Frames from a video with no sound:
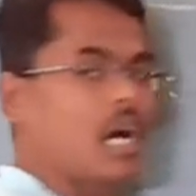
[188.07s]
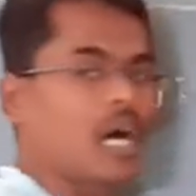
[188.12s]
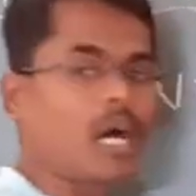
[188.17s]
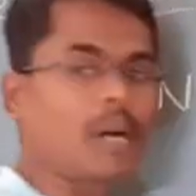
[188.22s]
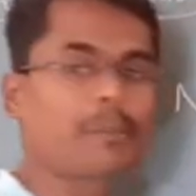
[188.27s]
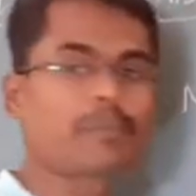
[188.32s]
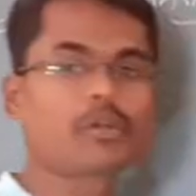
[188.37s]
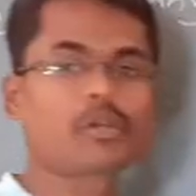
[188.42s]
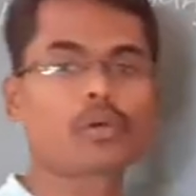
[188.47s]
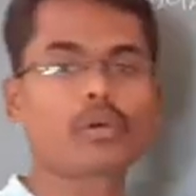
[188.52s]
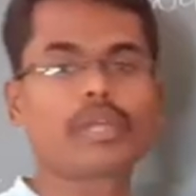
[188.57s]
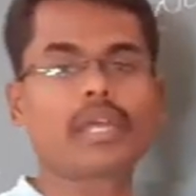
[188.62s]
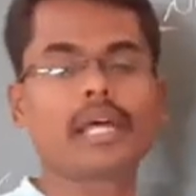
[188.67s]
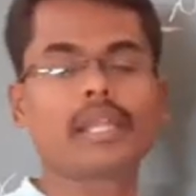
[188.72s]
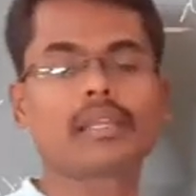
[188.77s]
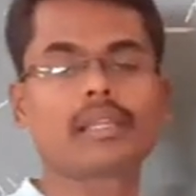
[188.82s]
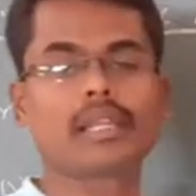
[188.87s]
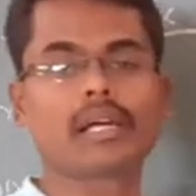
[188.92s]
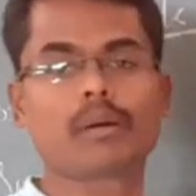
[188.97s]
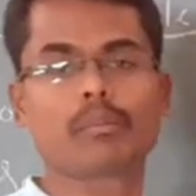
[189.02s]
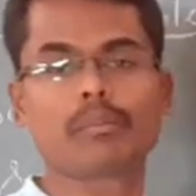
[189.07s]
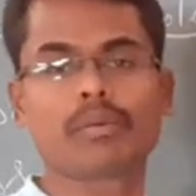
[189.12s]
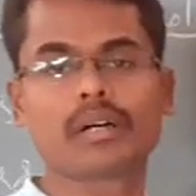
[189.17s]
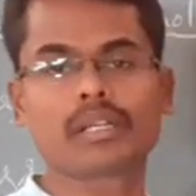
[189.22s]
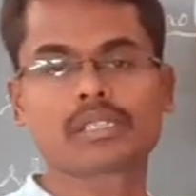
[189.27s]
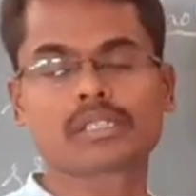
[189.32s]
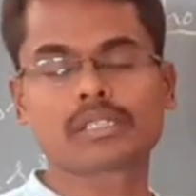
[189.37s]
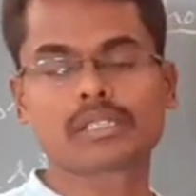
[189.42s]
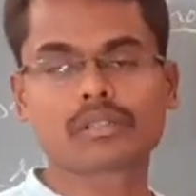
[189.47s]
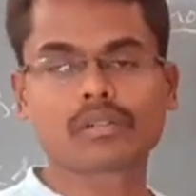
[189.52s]
up to n
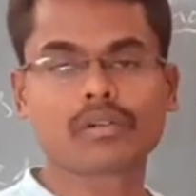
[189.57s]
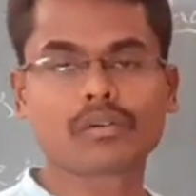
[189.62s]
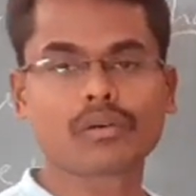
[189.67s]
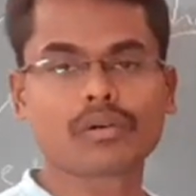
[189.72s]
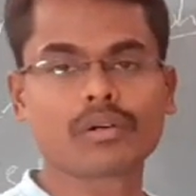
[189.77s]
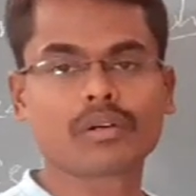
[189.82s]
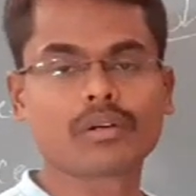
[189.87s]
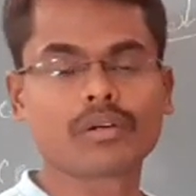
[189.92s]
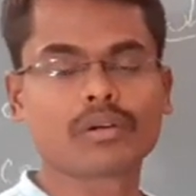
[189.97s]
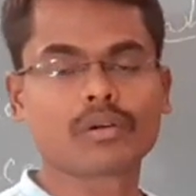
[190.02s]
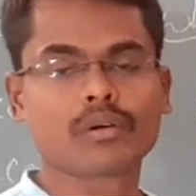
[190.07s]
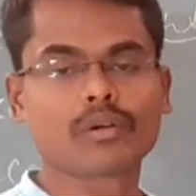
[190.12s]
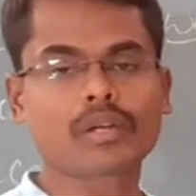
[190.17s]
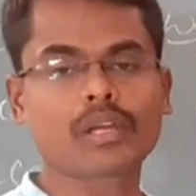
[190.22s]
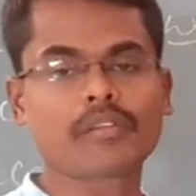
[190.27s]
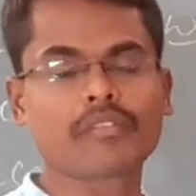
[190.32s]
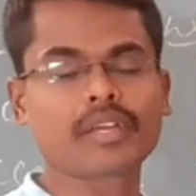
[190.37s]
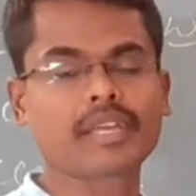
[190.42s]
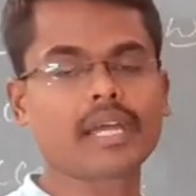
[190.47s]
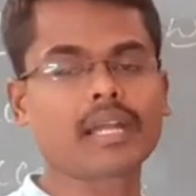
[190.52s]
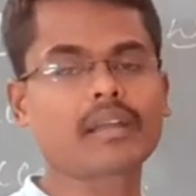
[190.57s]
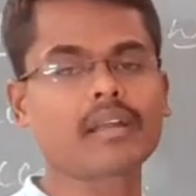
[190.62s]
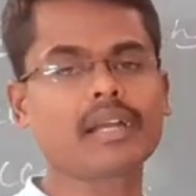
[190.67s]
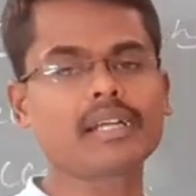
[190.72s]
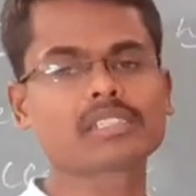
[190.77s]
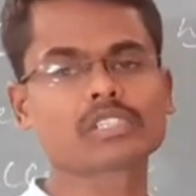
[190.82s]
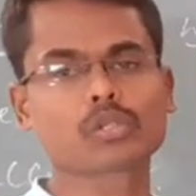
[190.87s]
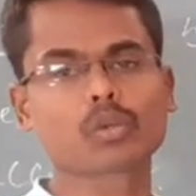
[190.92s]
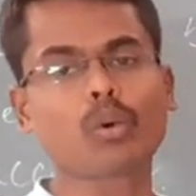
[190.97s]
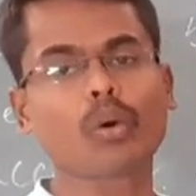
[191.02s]
numbers. Okay, we can
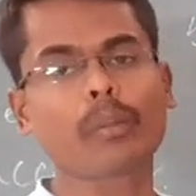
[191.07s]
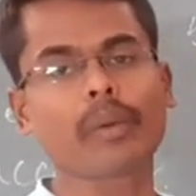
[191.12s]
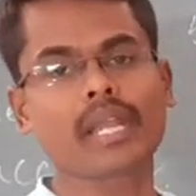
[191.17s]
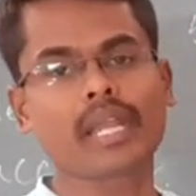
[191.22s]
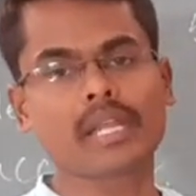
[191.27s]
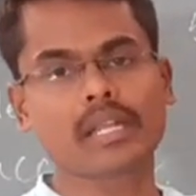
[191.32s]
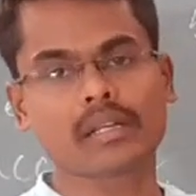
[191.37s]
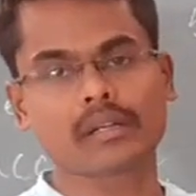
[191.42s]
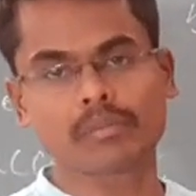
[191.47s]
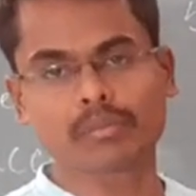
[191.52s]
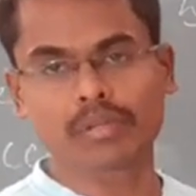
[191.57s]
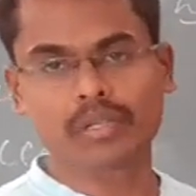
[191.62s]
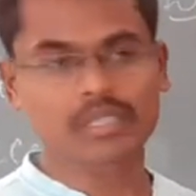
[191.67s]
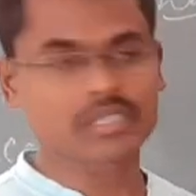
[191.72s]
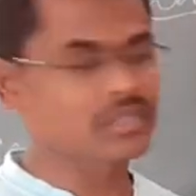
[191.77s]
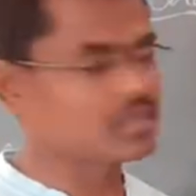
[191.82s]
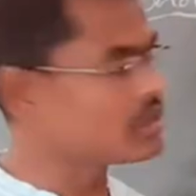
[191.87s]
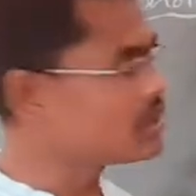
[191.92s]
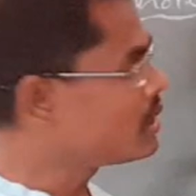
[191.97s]
write so many numbers.